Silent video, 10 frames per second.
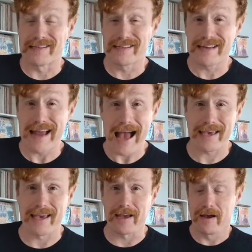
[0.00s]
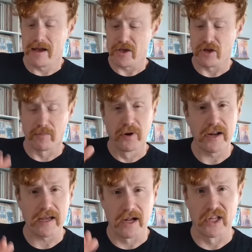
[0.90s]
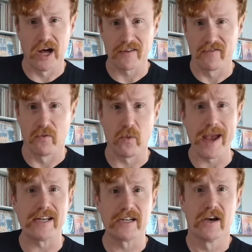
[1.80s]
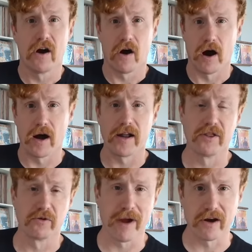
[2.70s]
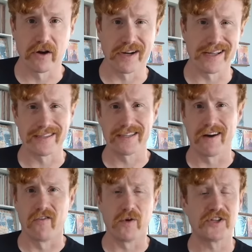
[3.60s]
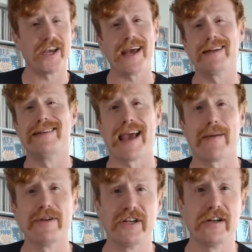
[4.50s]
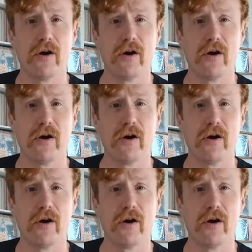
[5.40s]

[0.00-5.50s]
stacking, you're putting a lot of weight on the record itself, which can damage it